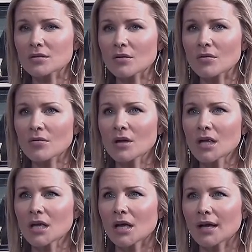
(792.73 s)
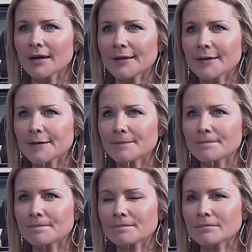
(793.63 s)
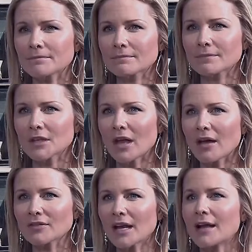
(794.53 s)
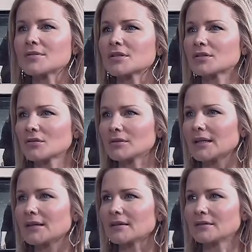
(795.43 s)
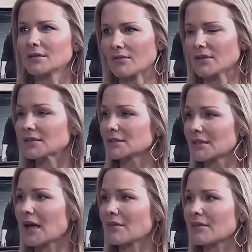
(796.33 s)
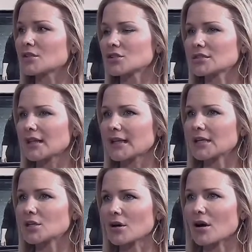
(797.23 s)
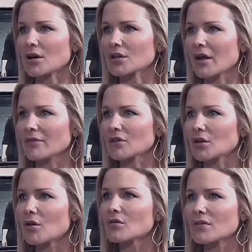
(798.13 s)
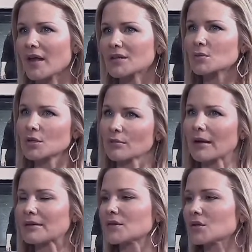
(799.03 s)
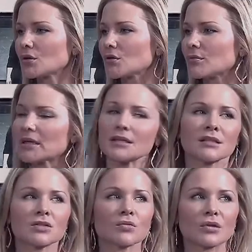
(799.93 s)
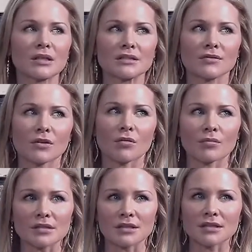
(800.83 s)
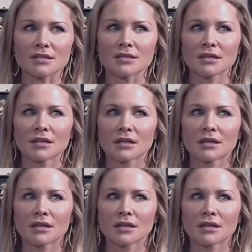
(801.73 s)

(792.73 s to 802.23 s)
So you have to absolutely love it to death, and just like in your heart, you have to know that that's what you're meant to do, because it's a really difficult business.